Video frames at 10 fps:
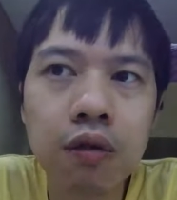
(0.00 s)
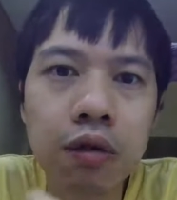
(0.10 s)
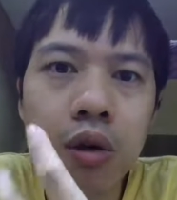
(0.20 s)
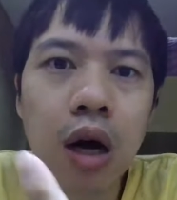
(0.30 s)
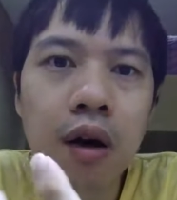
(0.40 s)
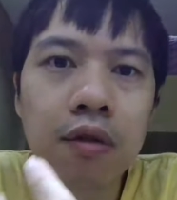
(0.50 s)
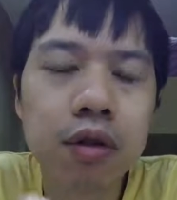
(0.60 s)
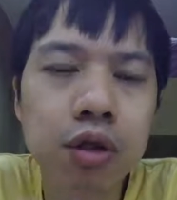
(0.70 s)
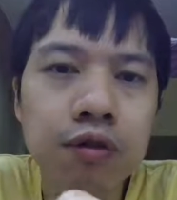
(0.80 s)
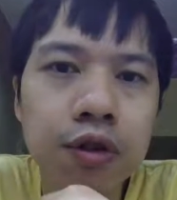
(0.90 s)
If you have a
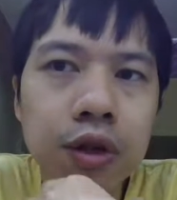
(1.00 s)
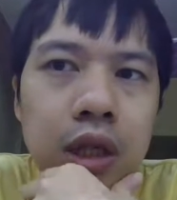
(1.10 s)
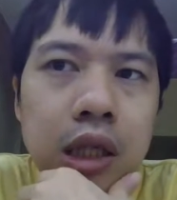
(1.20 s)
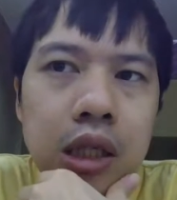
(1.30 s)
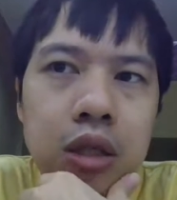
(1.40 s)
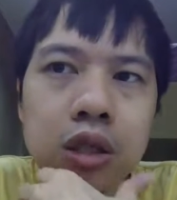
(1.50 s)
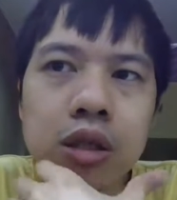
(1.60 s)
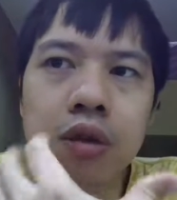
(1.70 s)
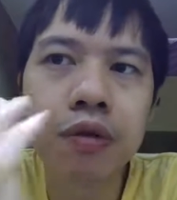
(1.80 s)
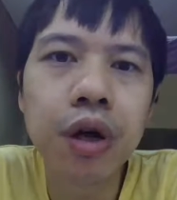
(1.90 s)
different
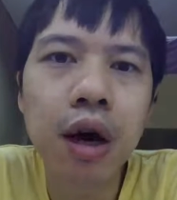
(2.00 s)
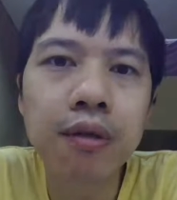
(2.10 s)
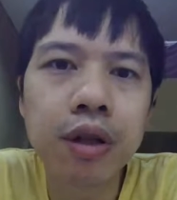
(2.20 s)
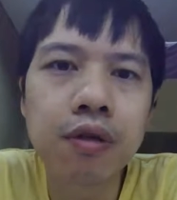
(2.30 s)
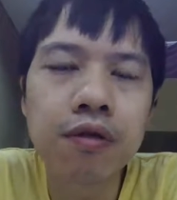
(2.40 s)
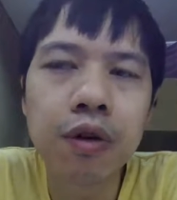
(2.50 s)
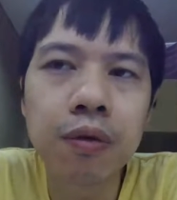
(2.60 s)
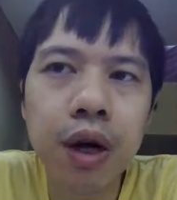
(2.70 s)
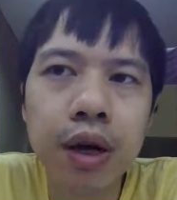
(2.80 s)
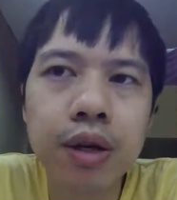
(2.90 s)
religion, if you have a different
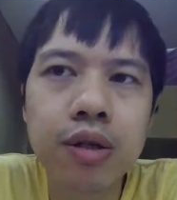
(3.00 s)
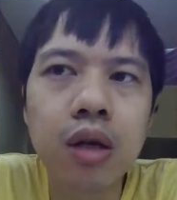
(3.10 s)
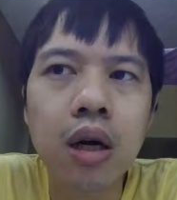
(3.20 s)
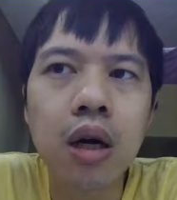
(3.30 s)
race,